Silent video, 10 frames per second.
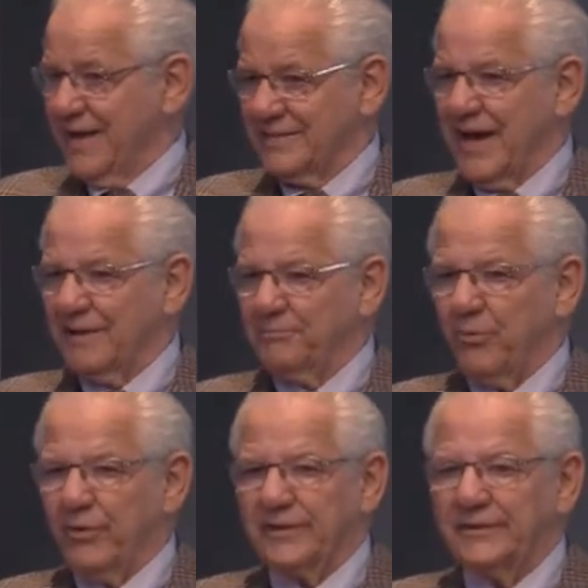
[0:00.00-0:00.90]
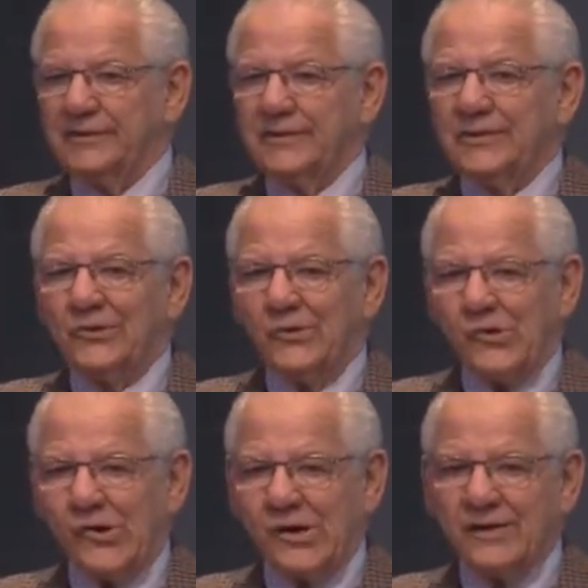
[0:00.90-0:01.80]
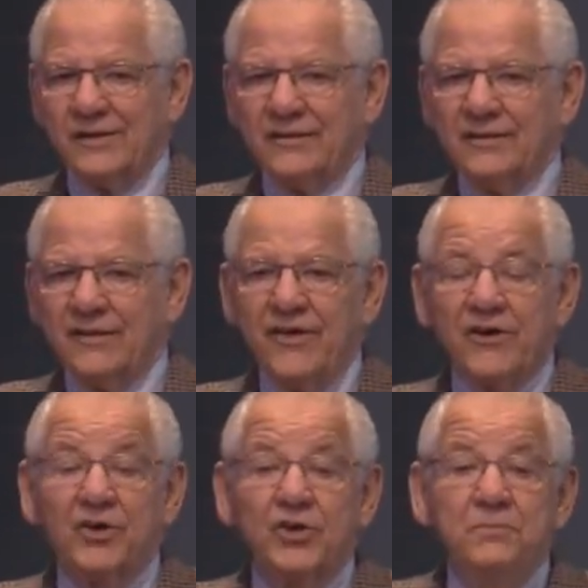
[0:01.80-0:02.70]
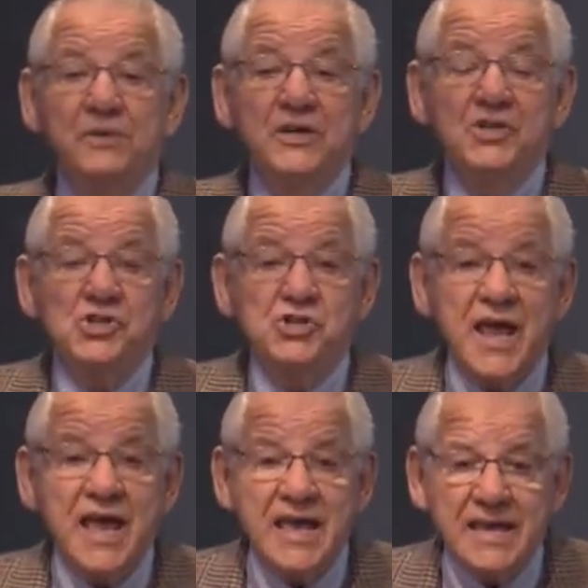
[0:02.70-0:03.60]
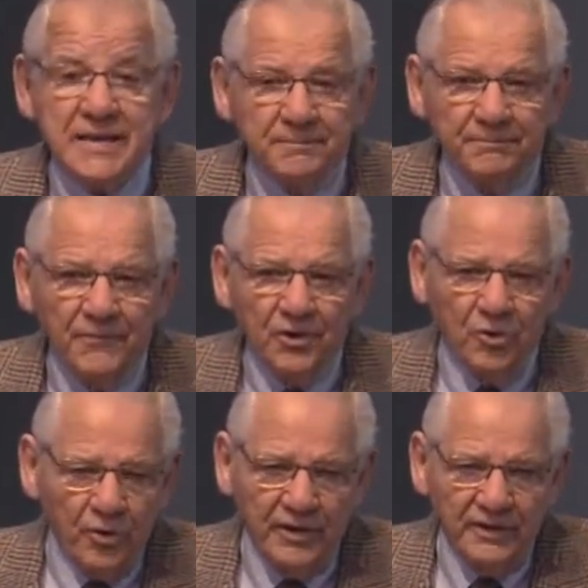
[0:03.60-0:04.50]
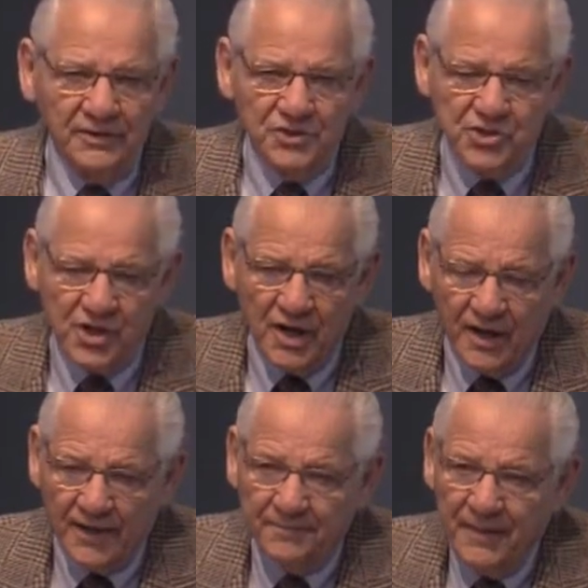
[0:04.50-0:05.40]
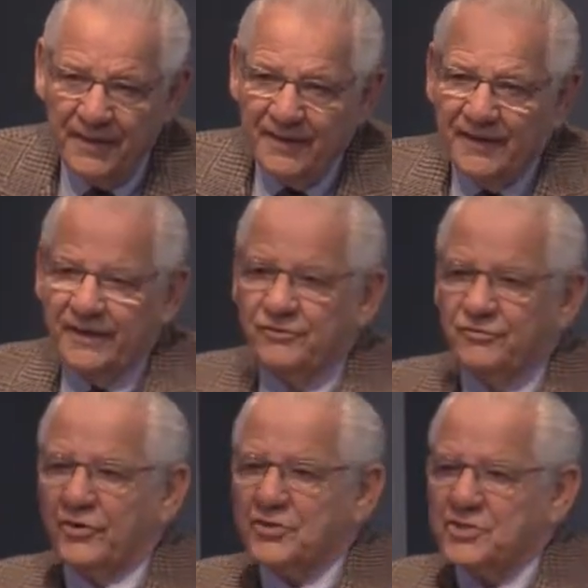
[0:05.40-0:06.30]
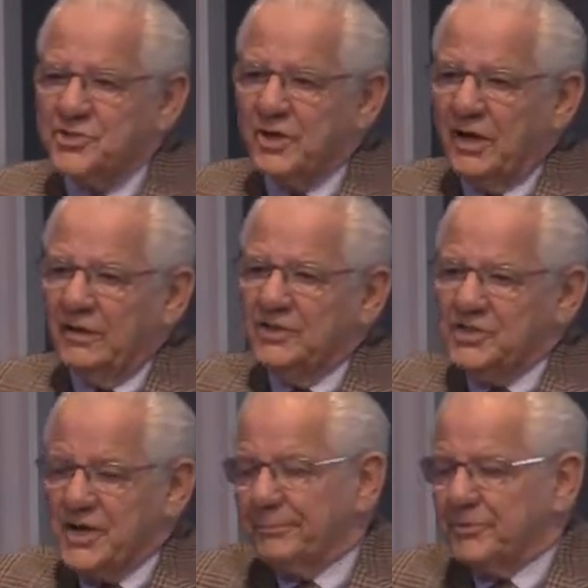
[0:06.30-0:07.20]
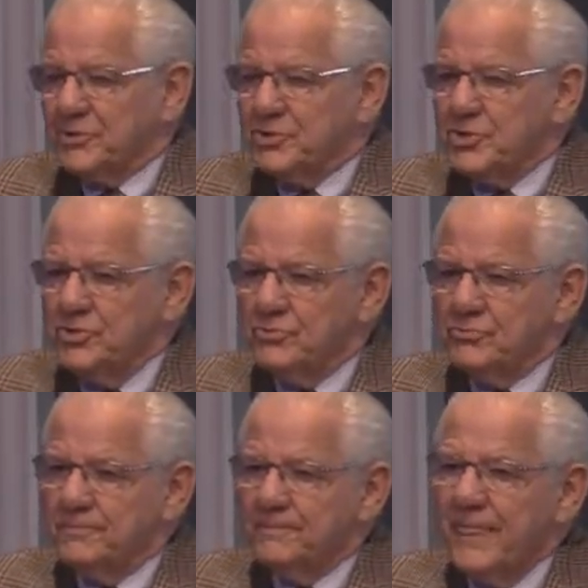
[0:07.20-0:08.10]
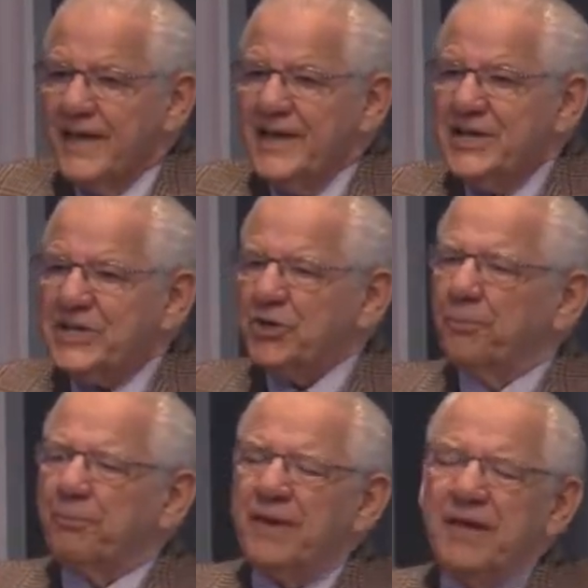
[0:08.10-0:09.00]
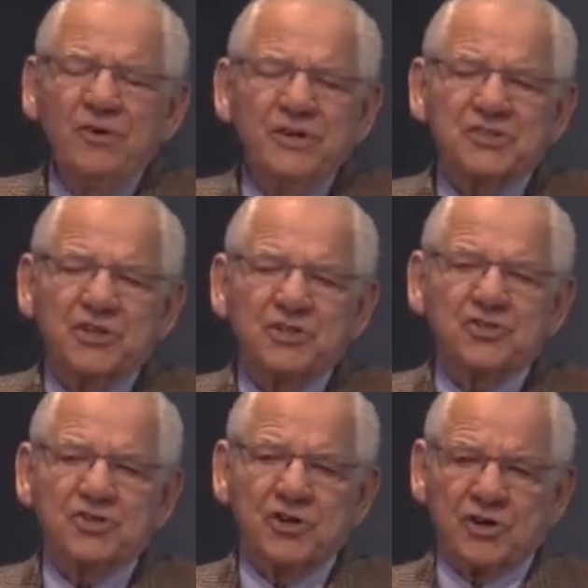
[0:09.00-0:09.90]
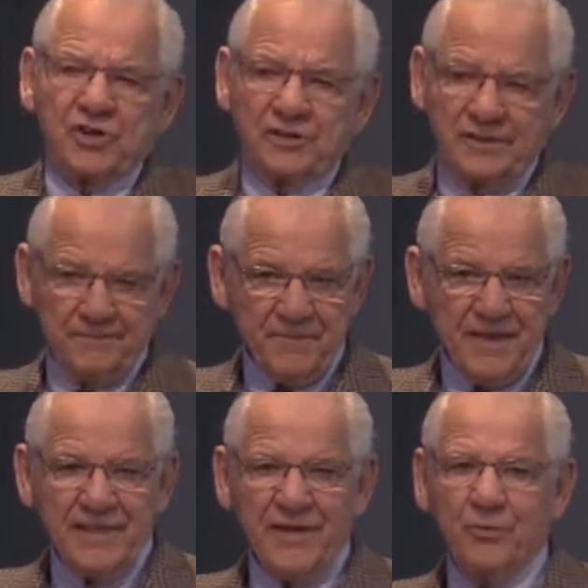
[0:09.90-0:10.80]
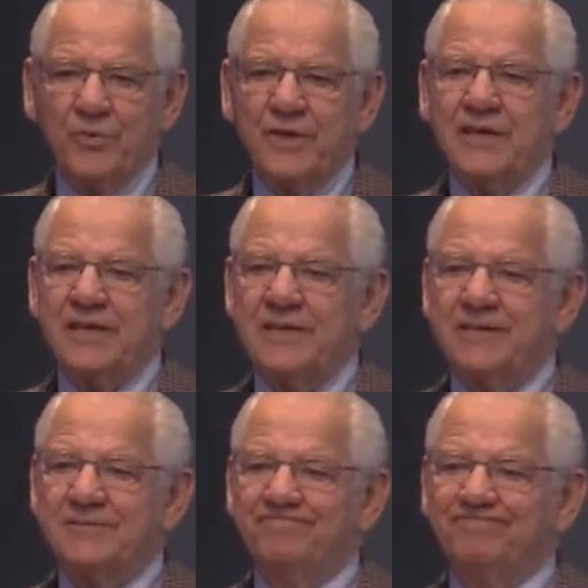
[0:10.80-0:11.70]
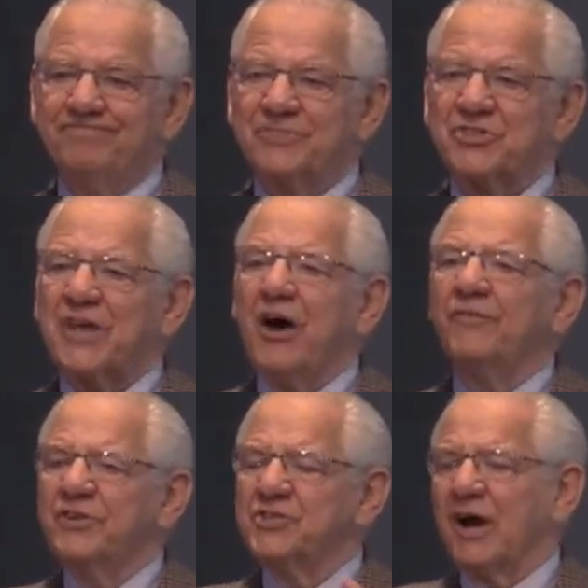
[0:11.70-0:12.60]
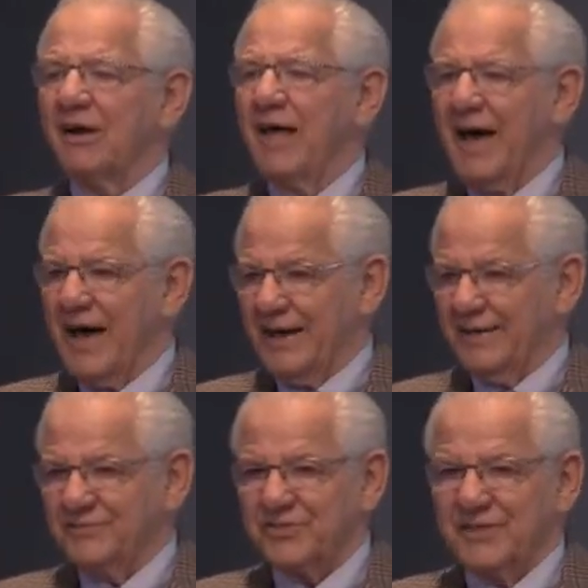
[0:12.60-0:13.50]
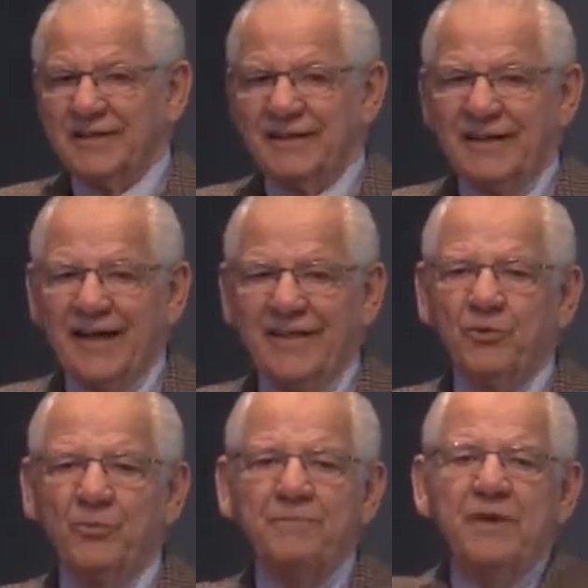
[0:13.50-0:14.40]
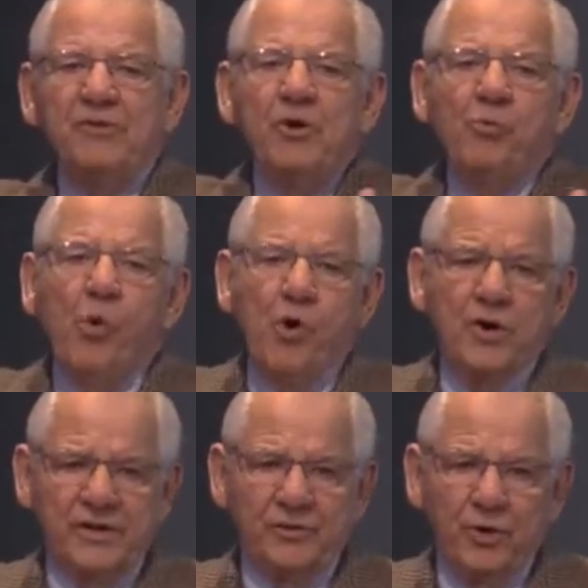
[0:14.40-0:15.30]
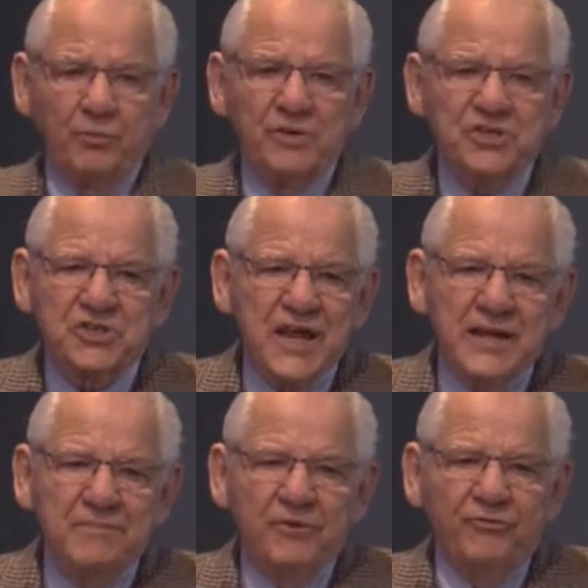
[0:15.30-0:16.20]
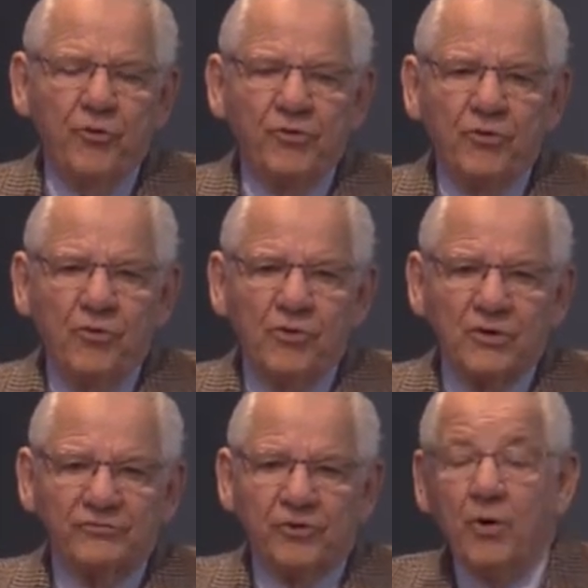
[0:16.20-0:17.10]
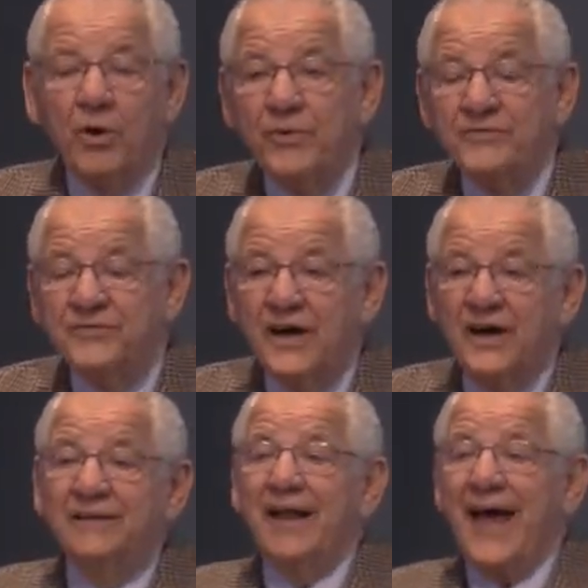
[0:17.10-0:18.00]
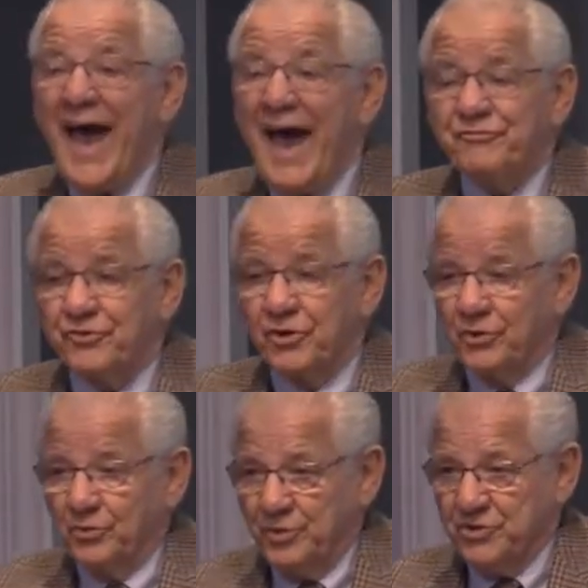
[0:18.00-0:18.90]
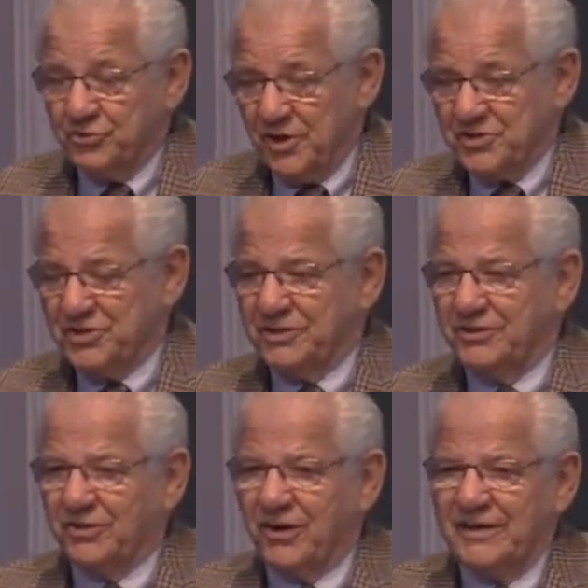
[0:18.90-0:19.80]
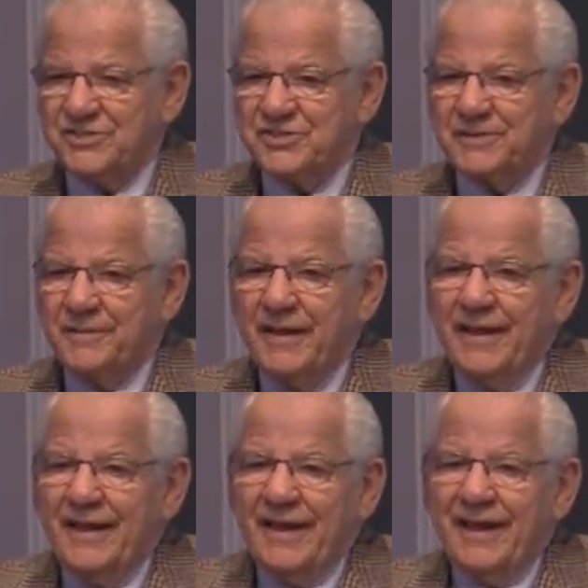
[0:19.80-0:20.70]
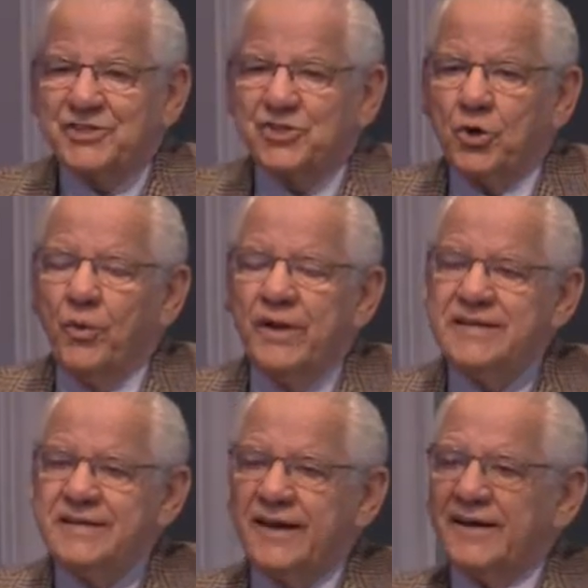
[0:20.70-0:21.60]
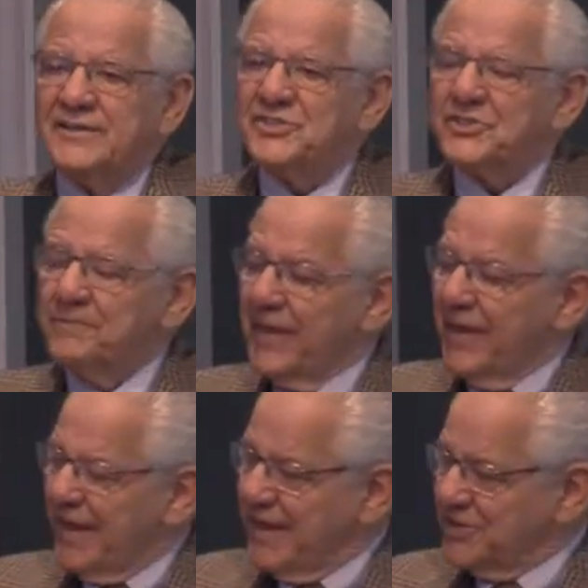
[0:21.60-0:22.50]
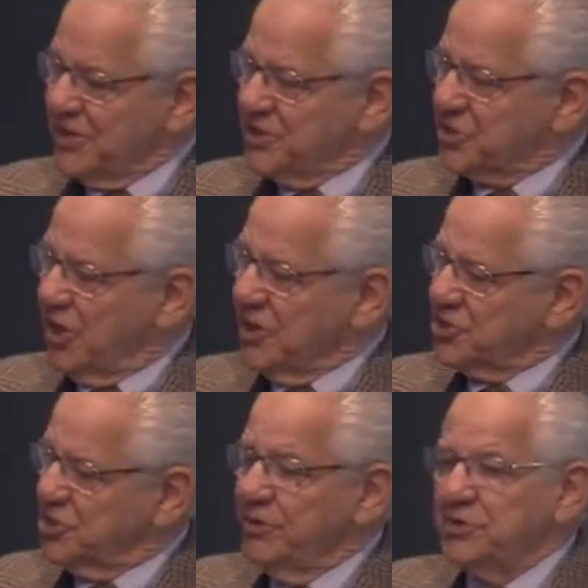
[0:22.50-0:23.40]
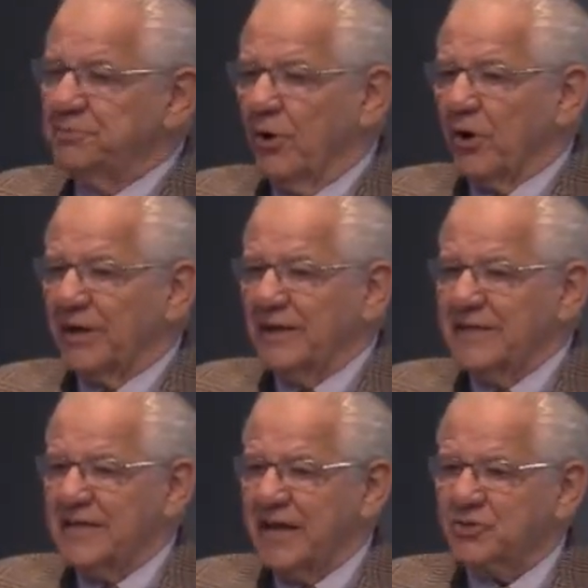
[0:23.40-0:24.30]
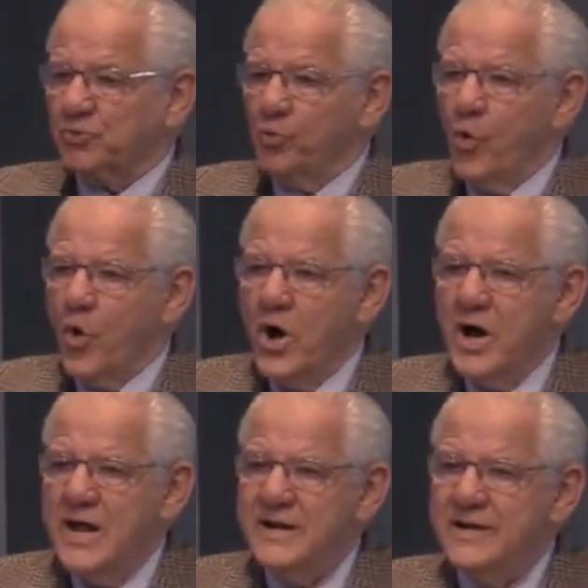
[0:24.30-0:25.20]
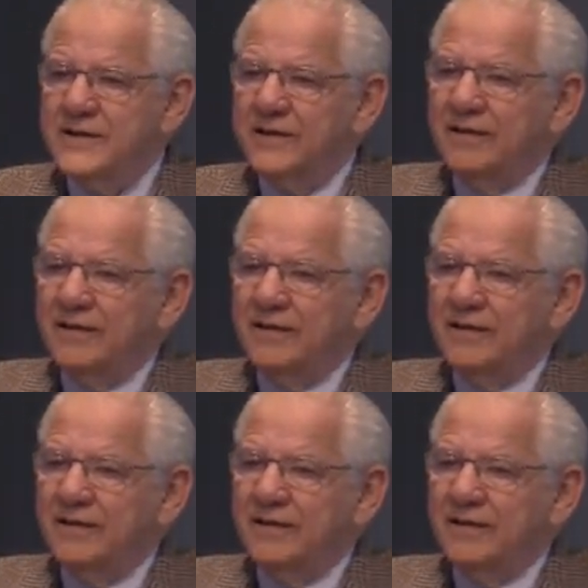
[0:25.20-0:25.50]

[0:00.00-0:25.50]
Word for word: at that point. Or there could be shame, according to John in 1 John chapter 2. So Peter is concerned that we salvage our lives and that we be rewarded when we stand before the Lord for what we've done after we trusted Christ. And so what he does is he starts through his book and he takes one